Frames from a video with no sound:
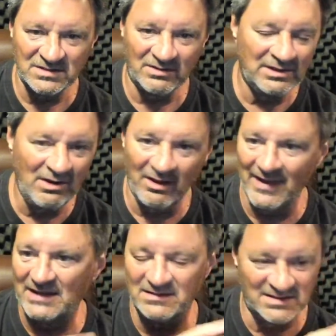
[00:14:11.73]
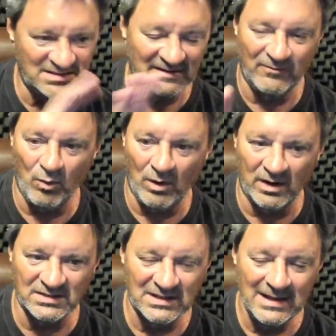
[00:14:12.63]
So I know all that, this stuff
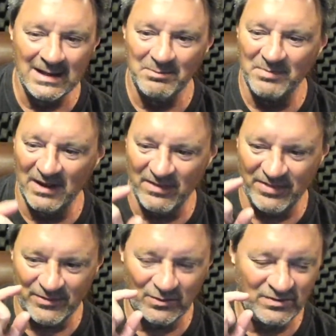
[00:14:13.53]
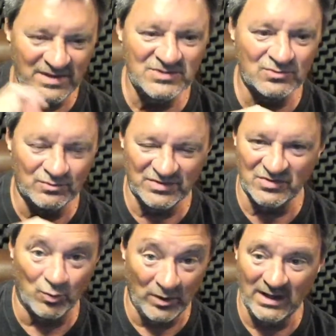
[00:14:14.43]
works, but through this
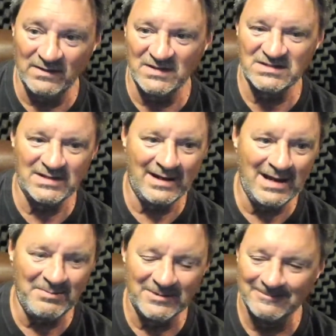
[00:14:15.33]
rig, this setup,